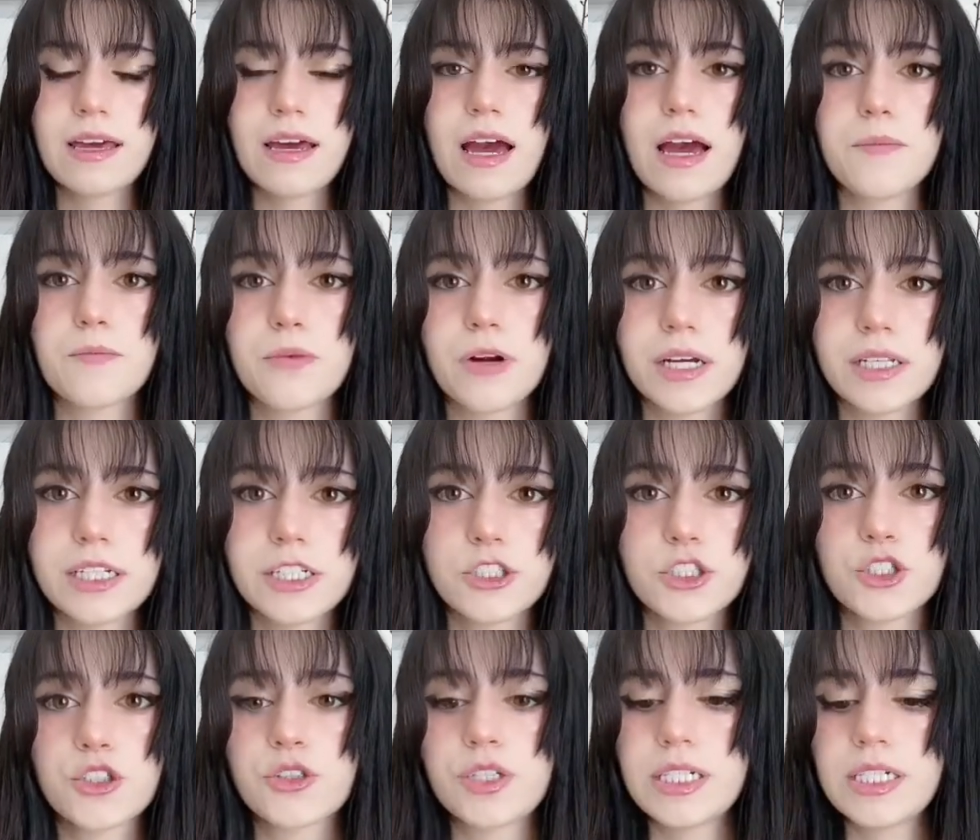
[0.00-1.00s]
Umbrella
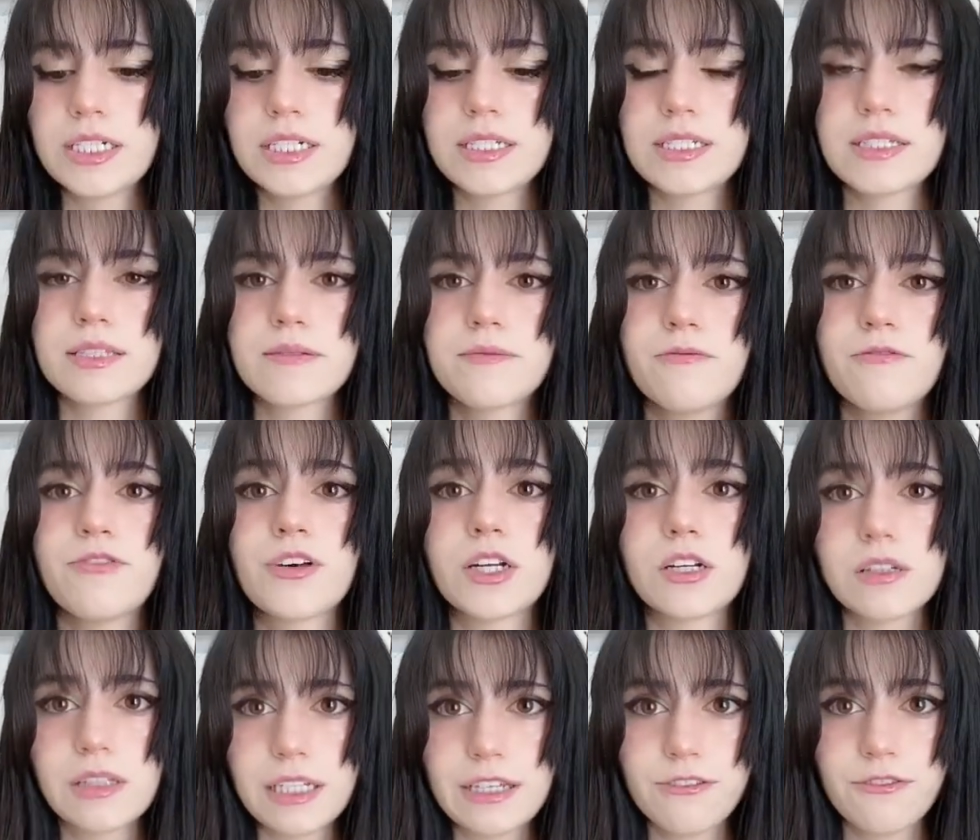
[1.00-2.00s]
trees,
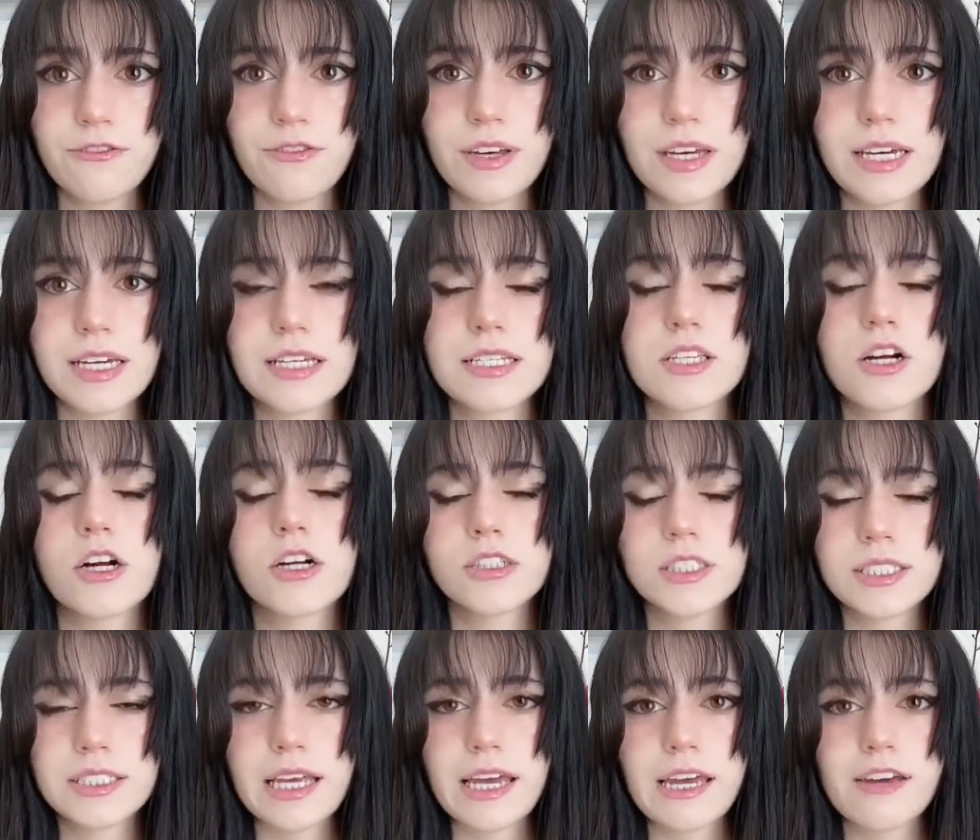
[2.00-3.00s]
fiddle leaf figs are
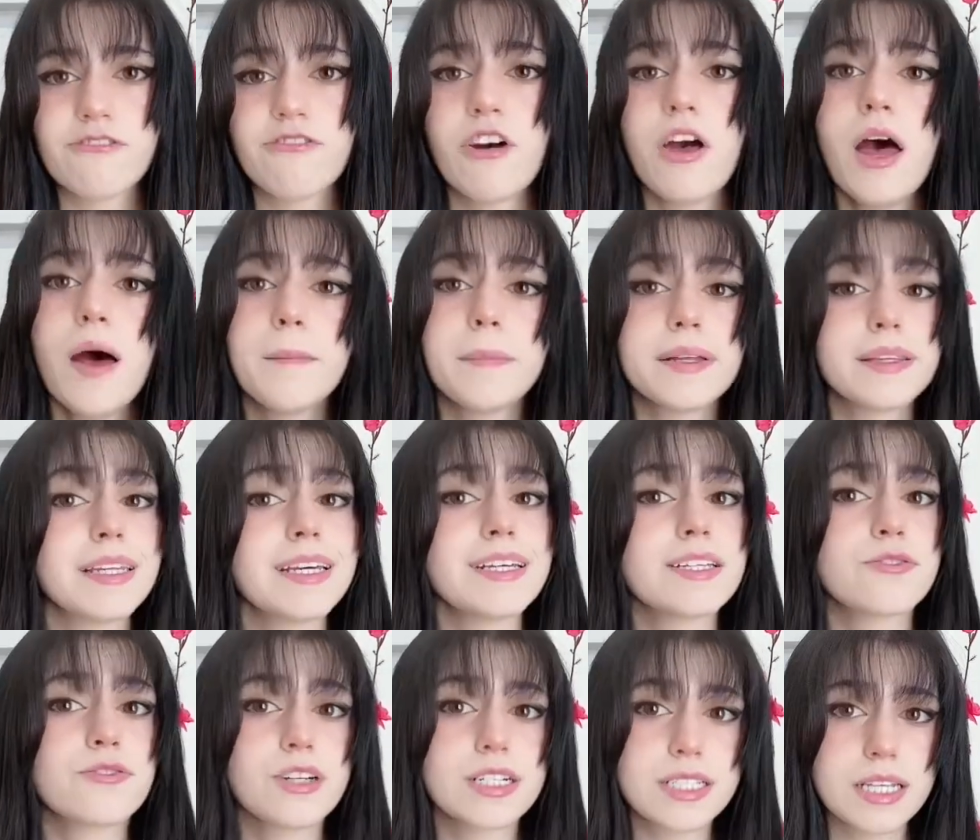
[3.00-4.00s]
safe, but
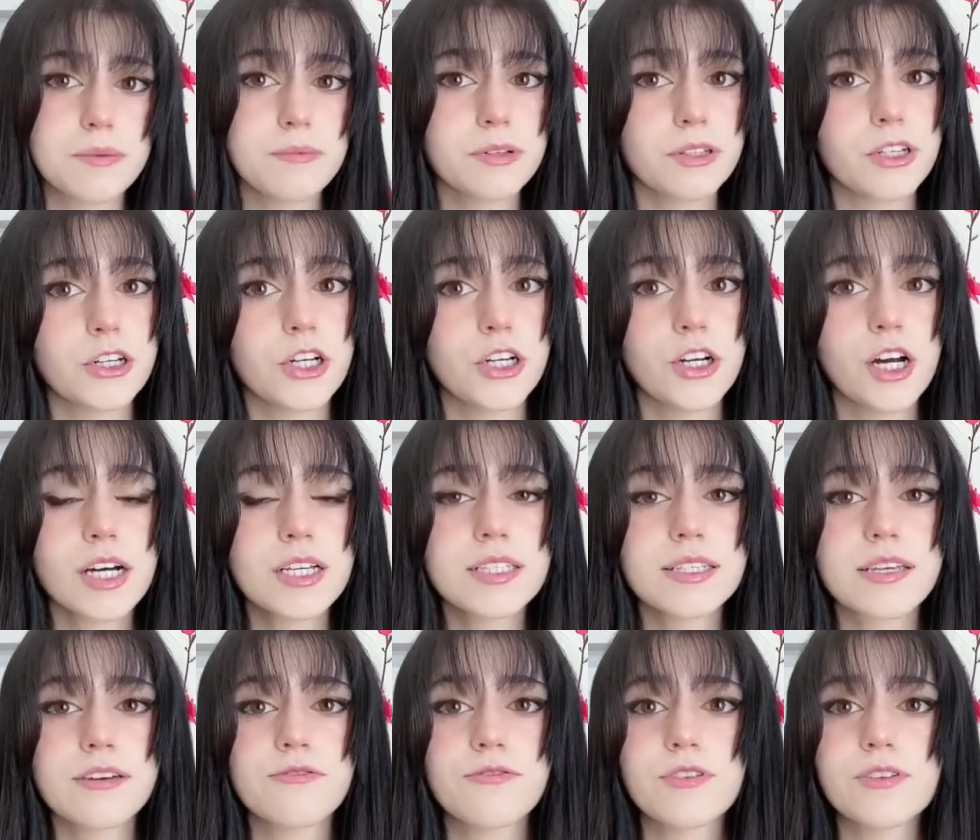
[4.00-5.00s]
things, for example, that are not
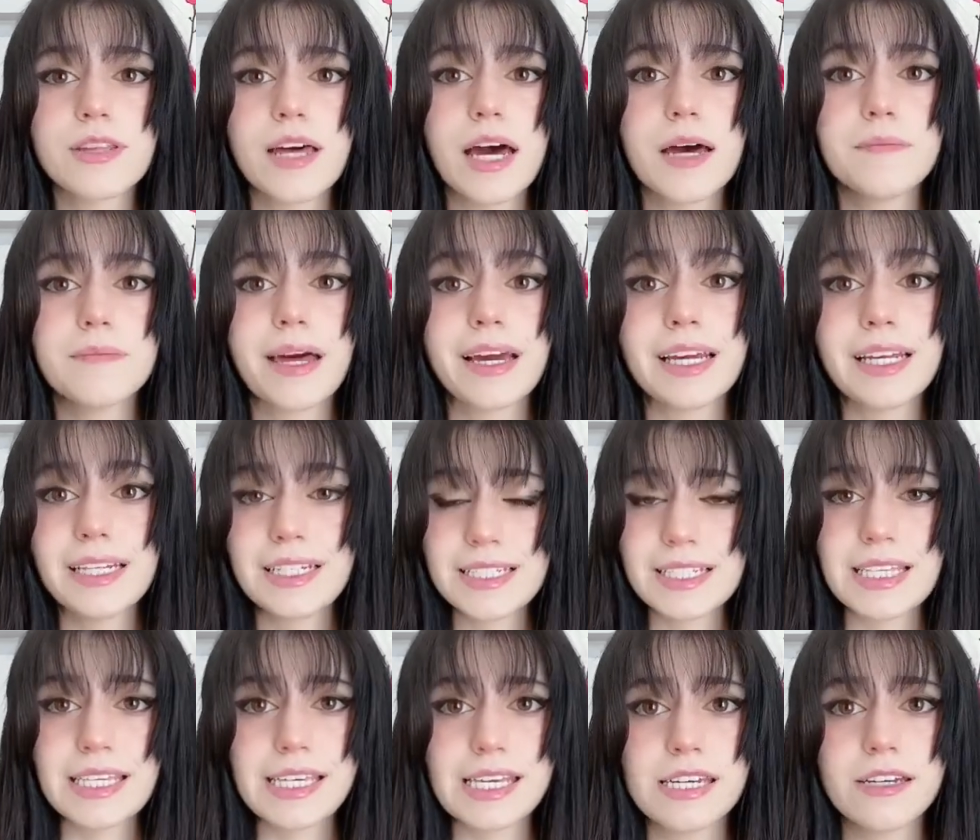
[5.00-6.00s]
safe for them that can
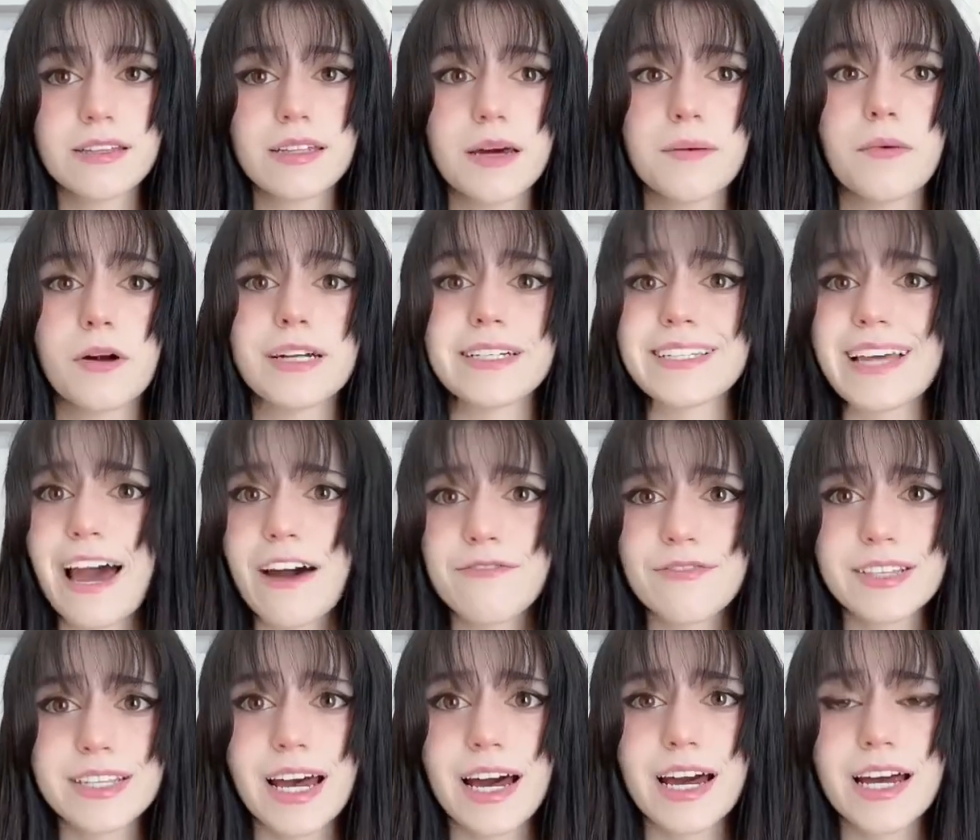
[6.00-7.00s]
easily kill them are
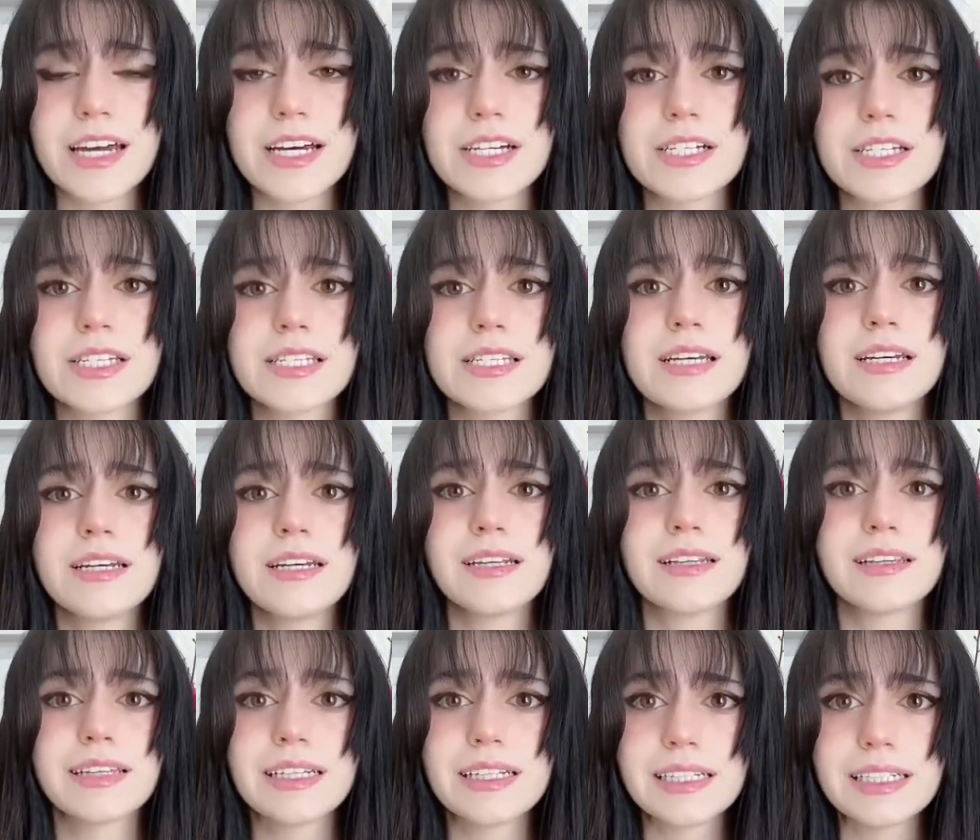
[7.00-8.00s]
daffodils,
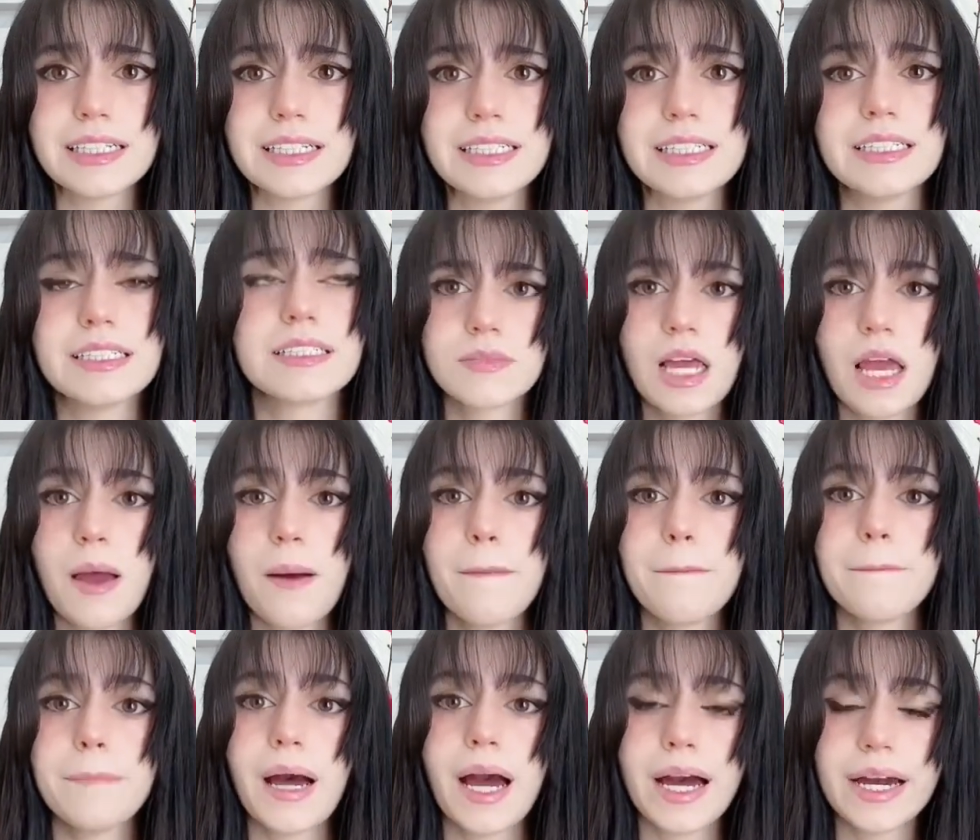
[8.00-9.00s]
lilies,
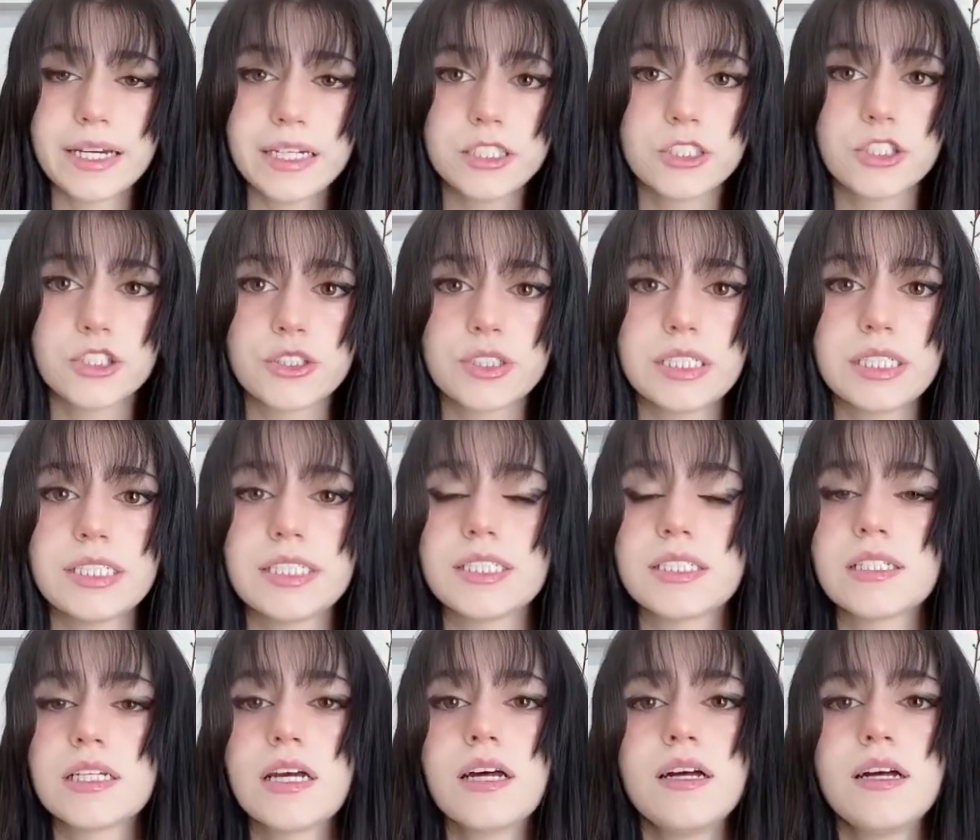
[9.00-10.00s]
pine trees.